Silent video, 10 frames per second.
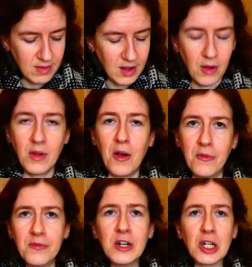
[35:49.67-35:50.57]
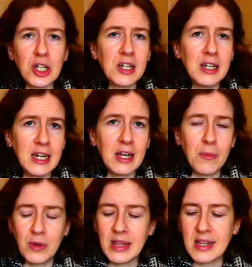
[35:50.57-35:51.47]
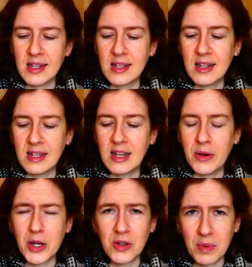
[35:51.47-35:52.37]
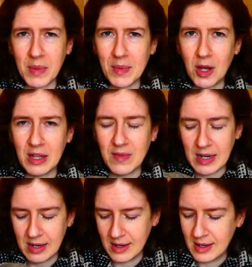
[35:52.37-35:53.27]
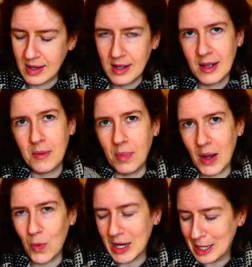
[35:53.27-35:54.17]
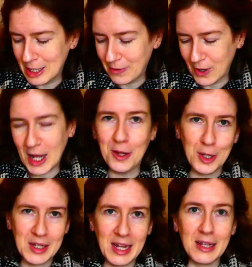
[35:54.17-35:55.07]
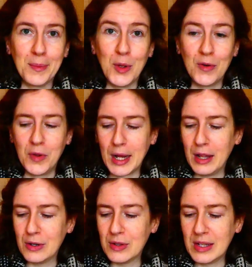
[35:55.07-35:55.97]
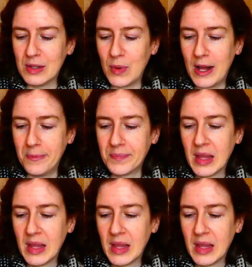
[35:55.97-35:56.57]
I'll finish knitting up with this and see how it goes, but maybe I'll even buy one in a different color because they have some beautiful colors as well.